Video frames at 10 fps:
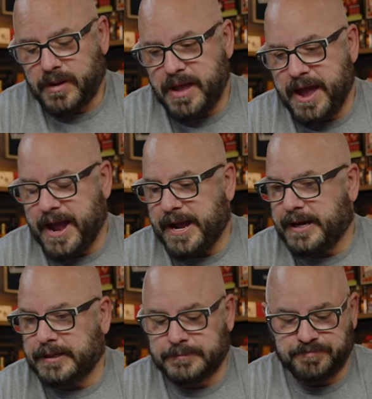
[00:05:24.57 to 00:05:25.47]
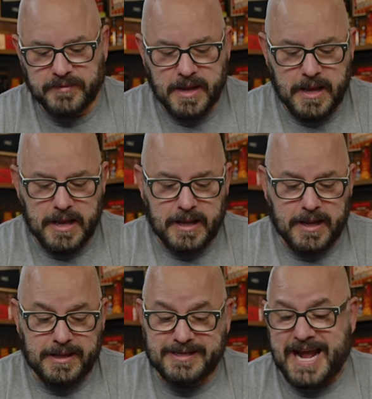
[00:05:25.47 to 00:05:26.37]
Uh,
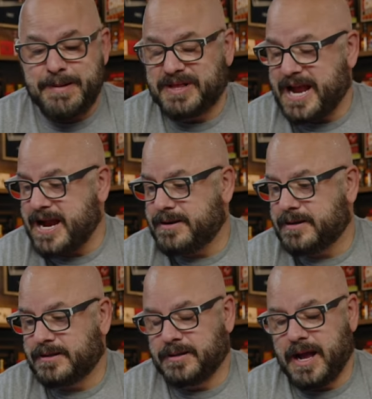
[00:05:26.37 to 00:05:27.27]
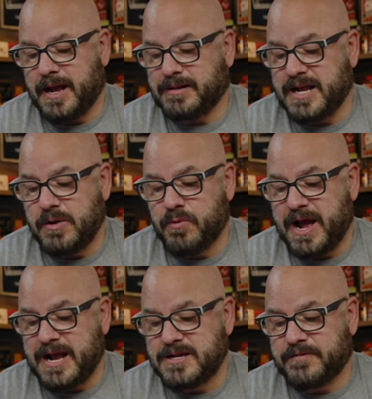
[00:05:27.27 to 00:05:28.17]
same thing, uh, the heat
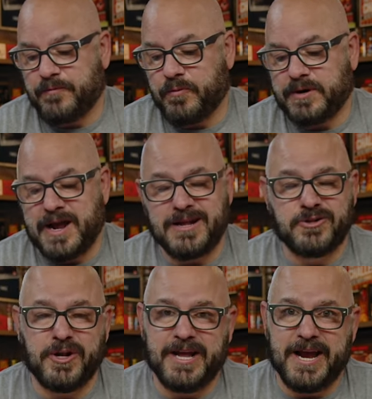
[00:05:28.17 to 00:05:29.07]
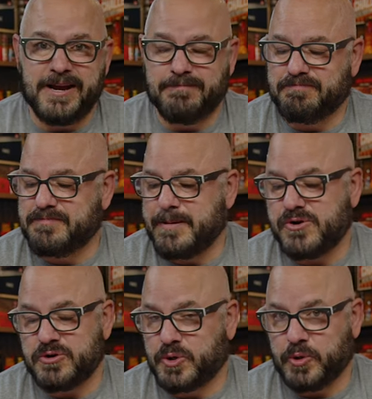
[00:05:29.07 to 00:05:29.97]
rise for a non chili head,
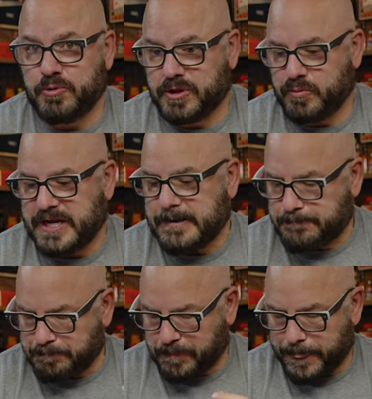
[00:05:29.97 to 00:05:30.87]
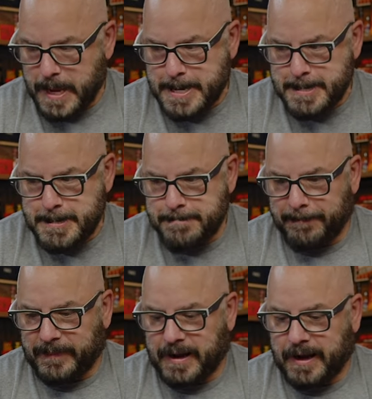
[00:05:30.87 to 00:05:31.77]
maybe a two or three.
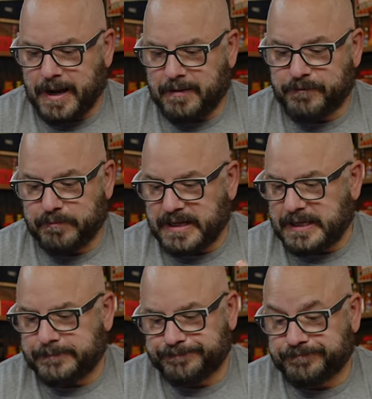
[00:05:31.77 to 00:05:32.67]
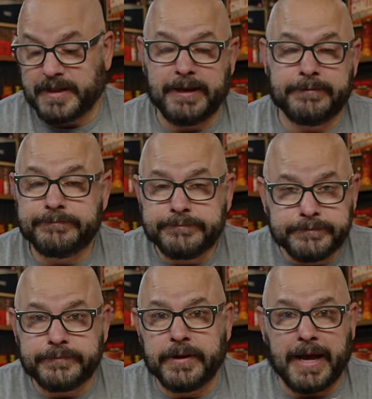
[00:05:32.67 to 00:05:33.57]
Uh, for me,
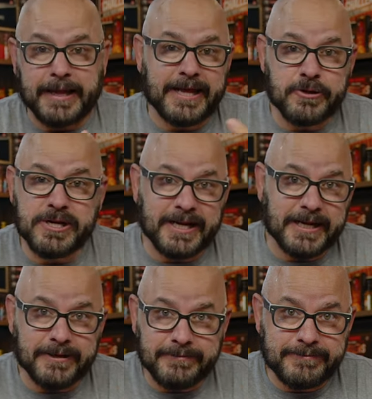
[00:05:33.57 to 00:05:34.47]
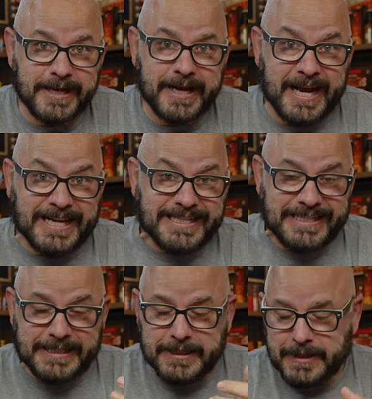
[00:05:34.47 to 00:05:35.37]
I think you can take a
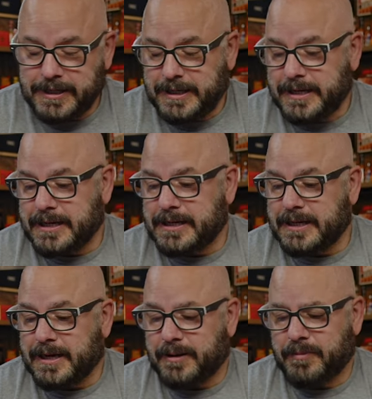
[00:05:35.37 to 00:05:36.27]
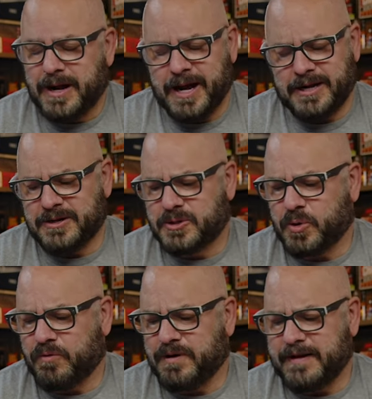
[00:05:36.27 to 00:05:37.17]
hint. Ah, it's
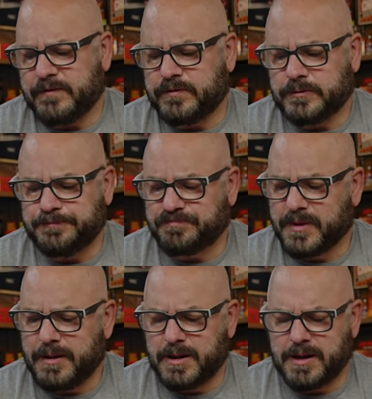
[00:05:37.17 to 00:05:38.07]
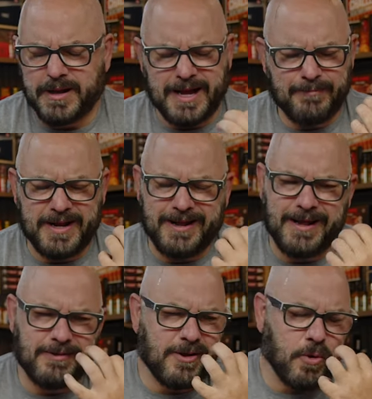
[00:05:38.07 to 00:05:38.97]
so flavorful. Uh,
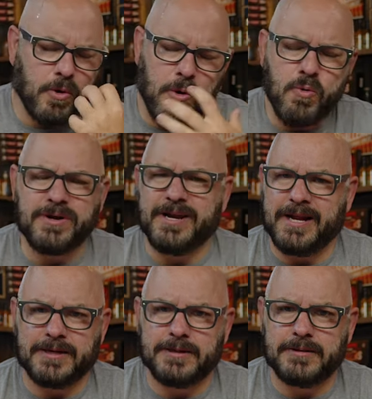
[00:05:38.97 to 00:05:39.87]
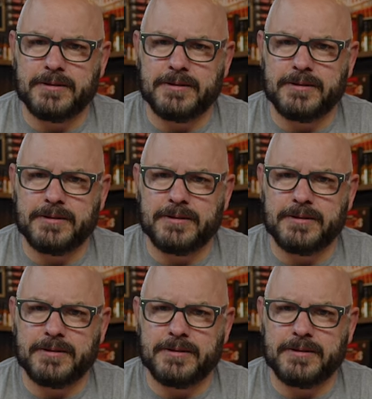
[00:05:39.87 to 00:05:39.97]
it's uh, a coconut,